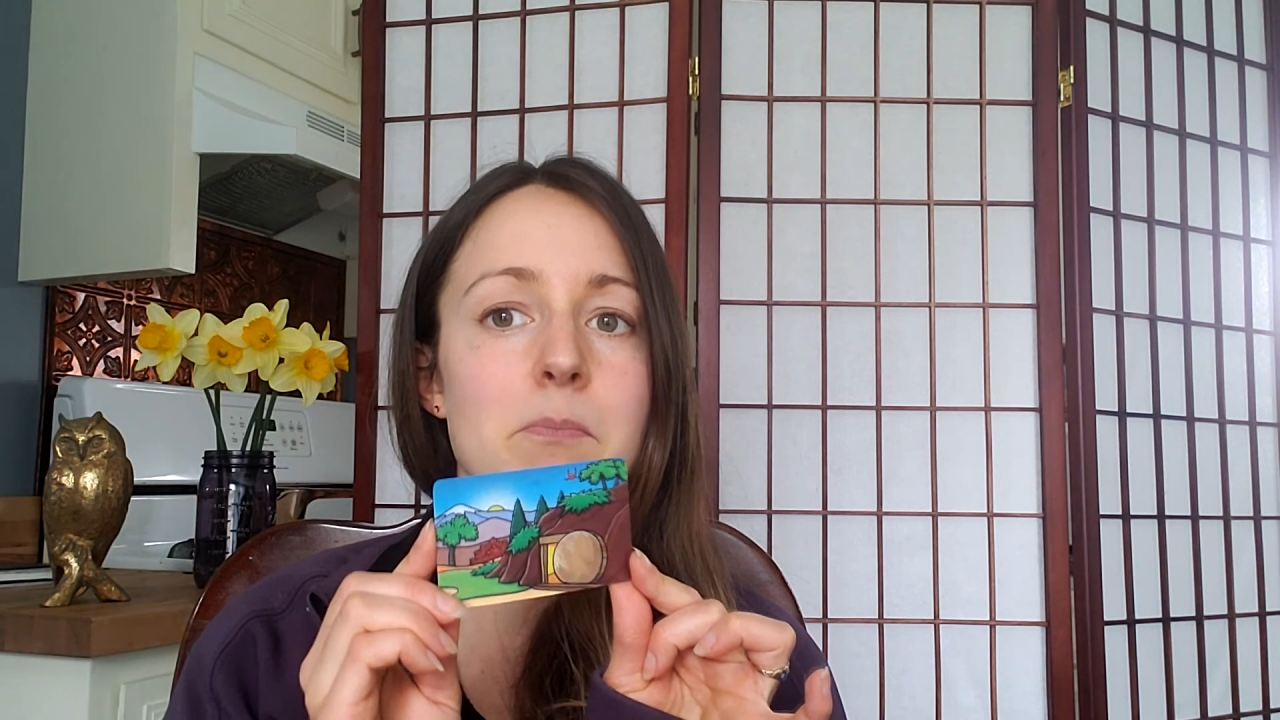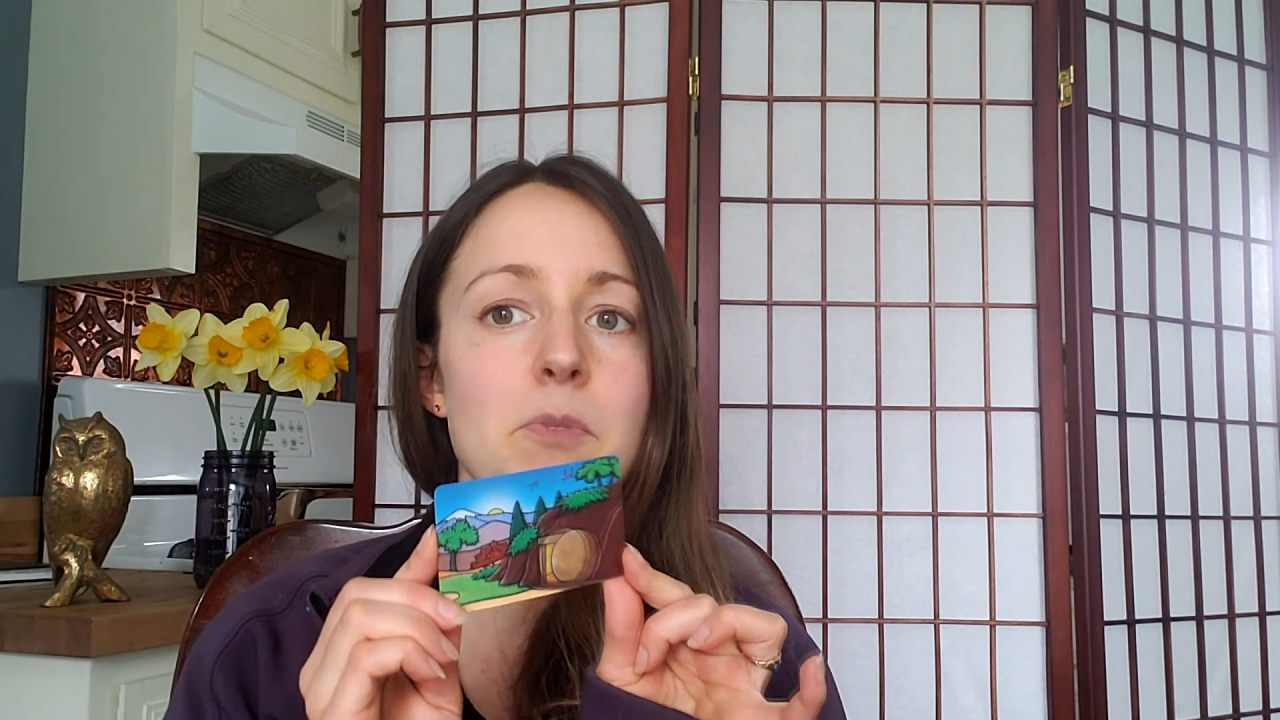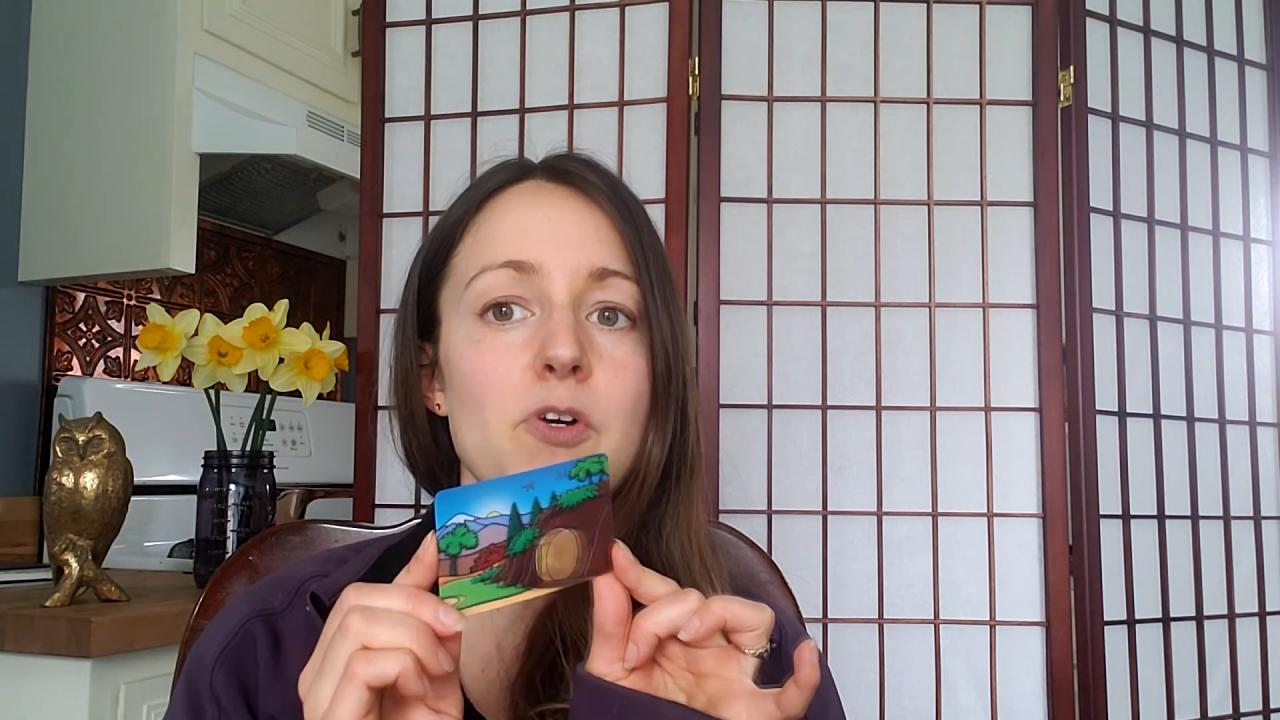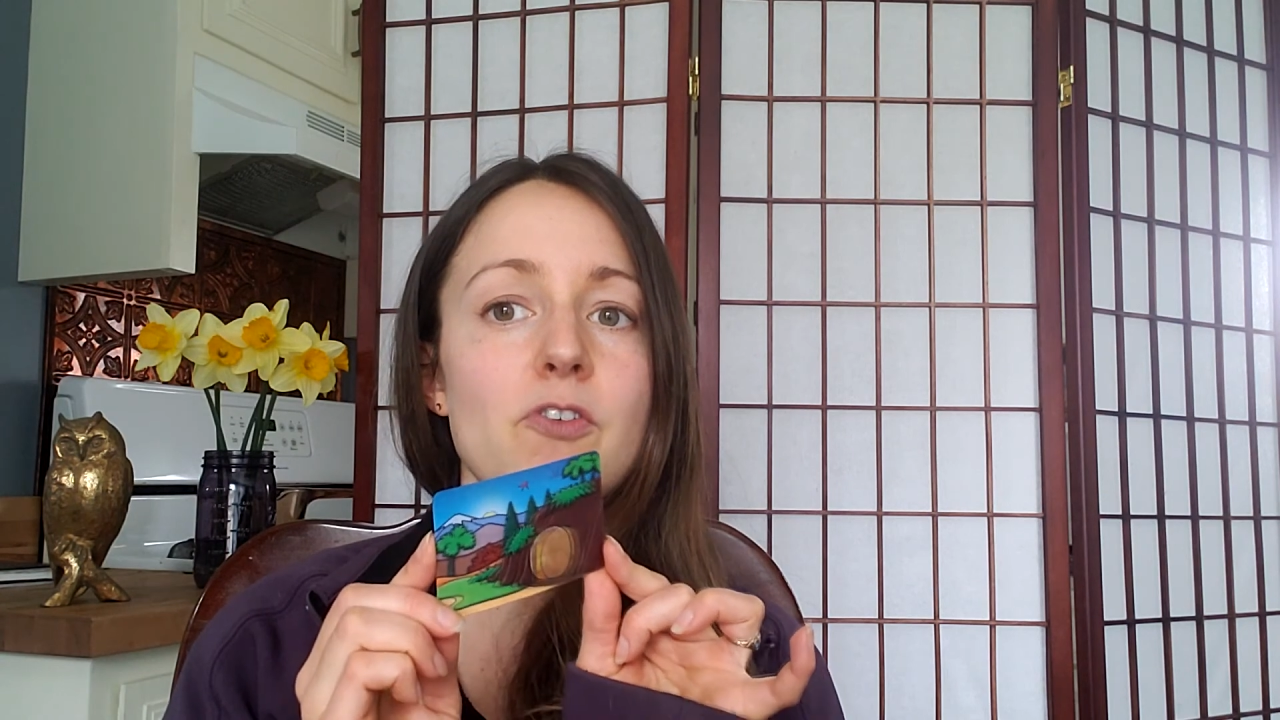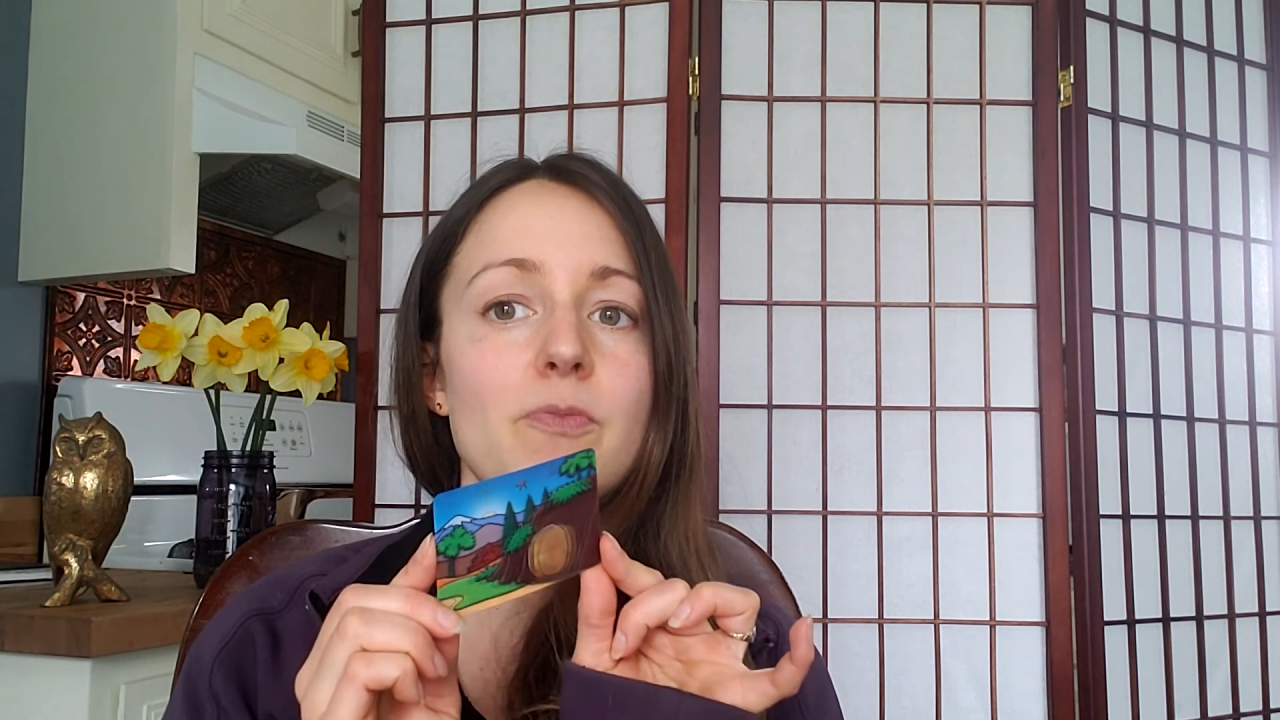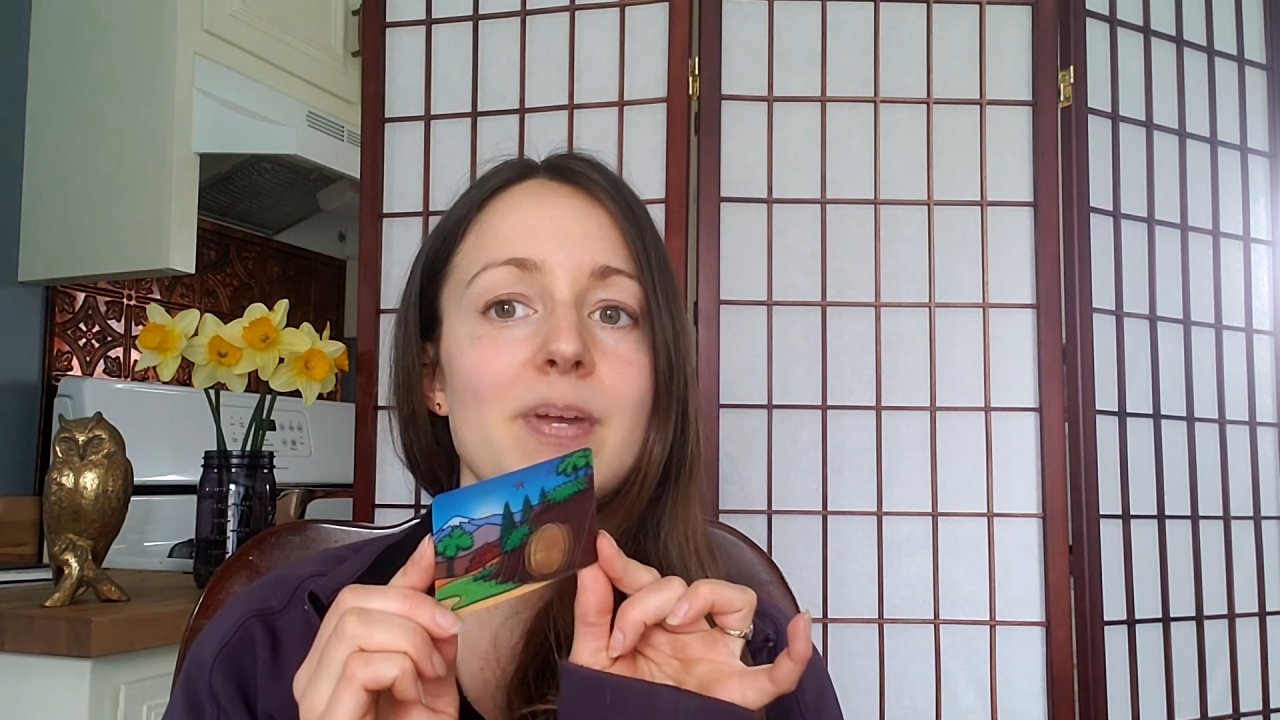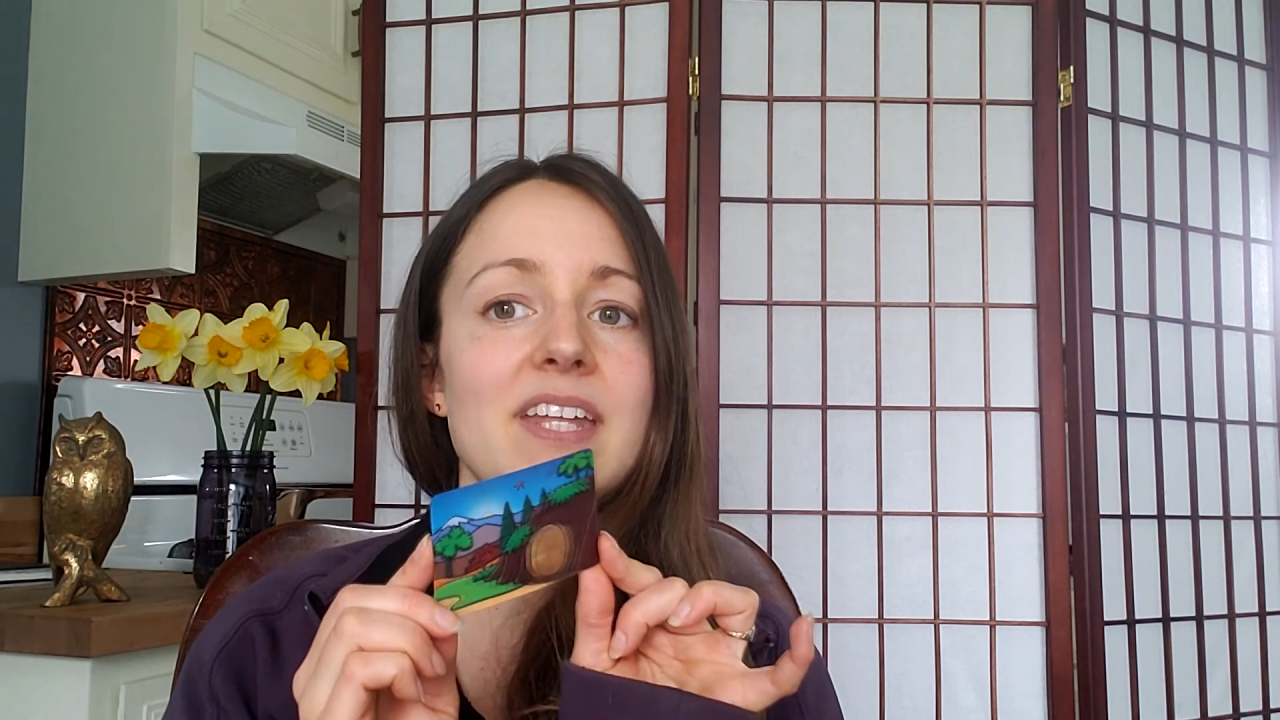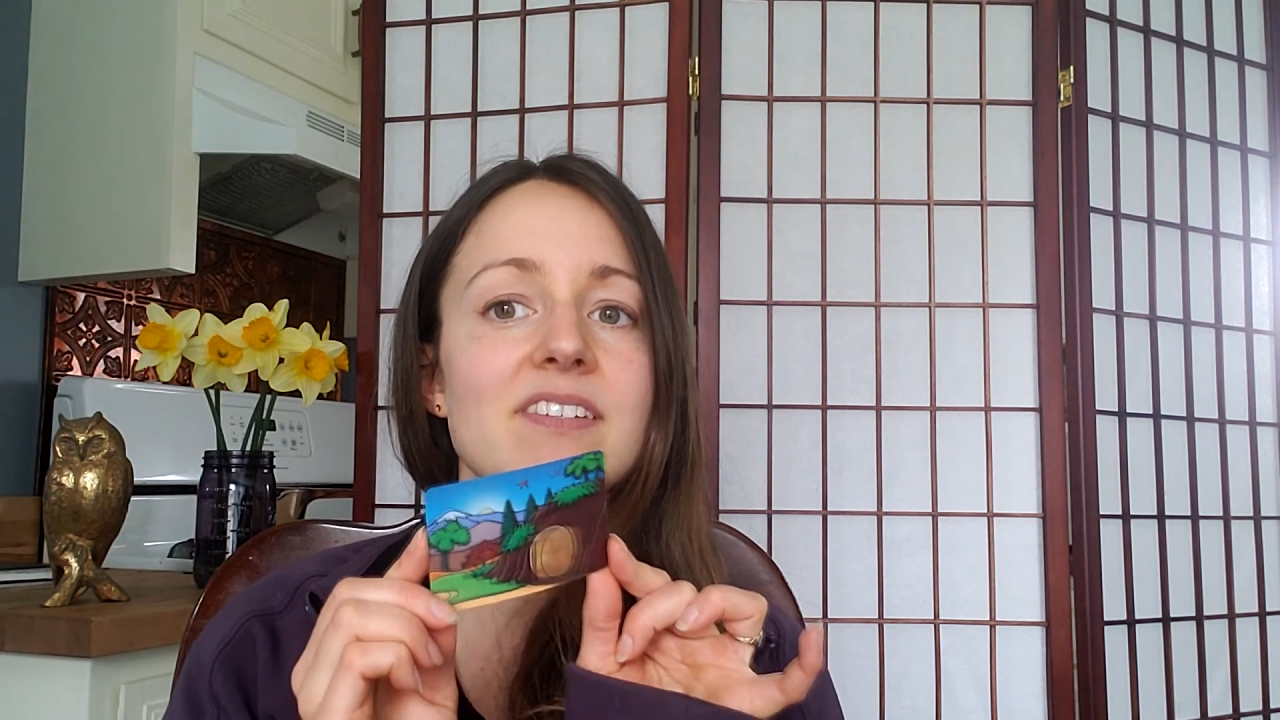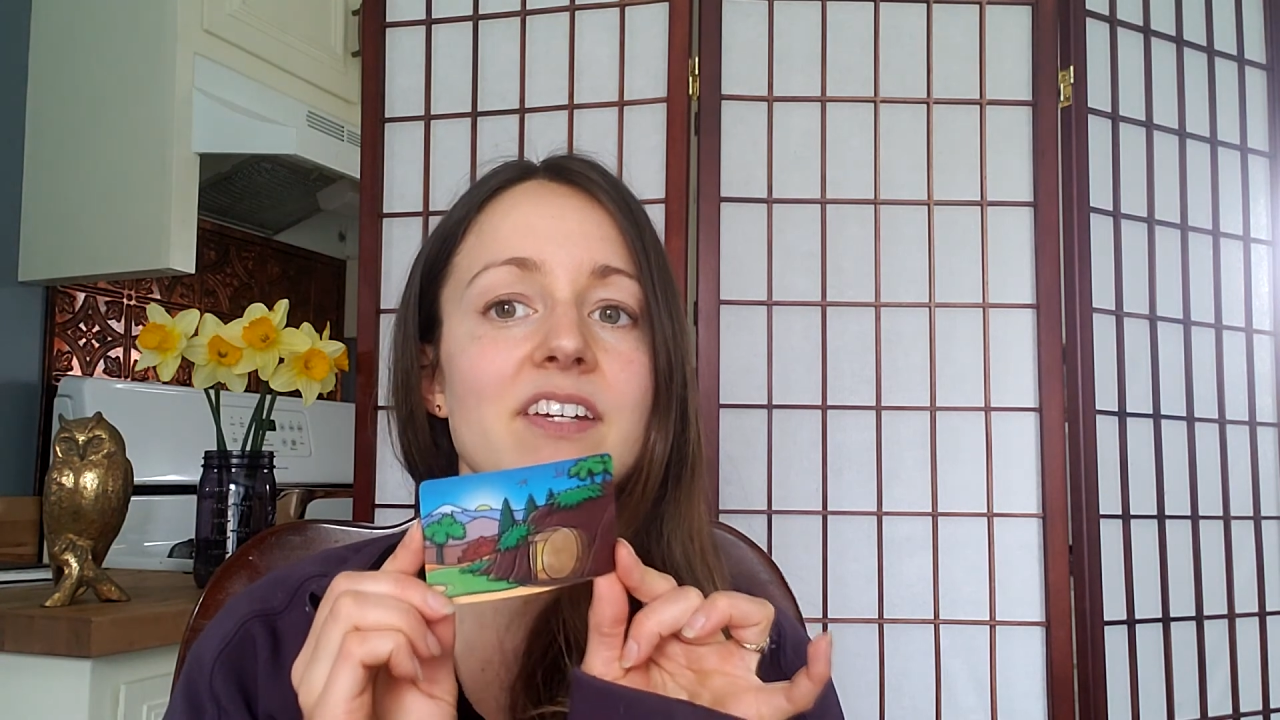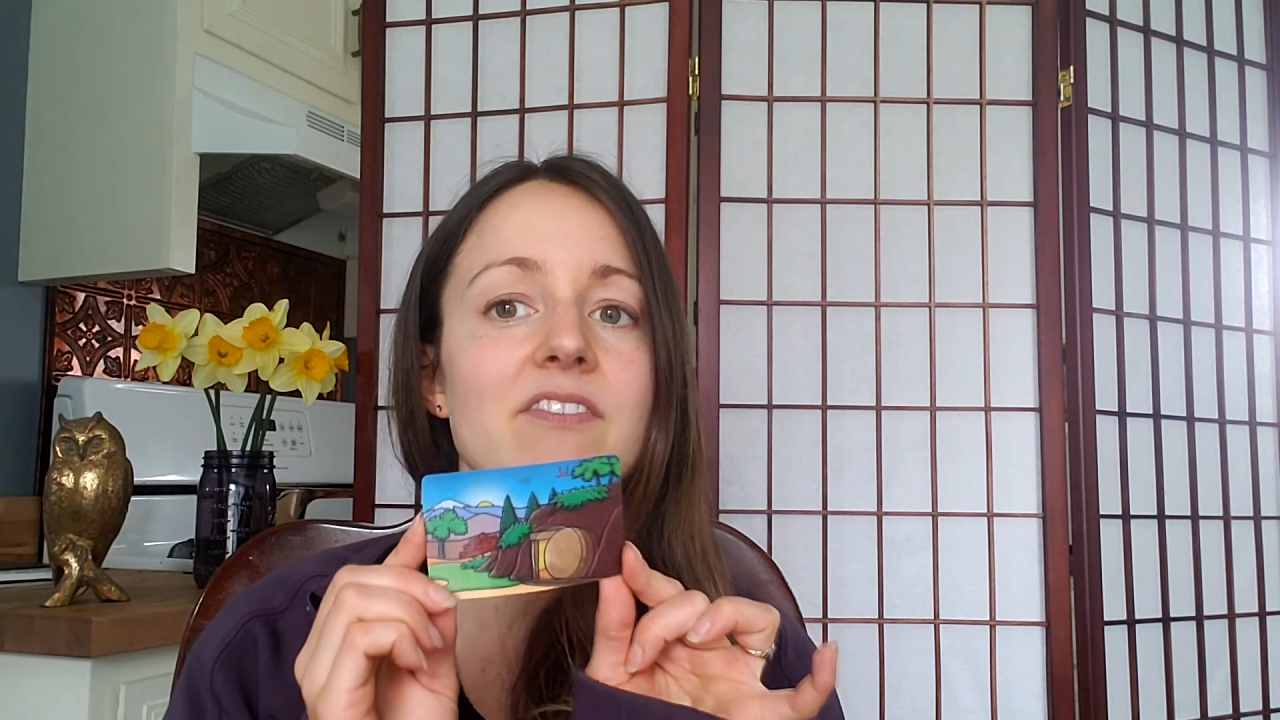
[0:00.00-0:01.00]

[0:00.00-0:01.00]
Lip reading: movement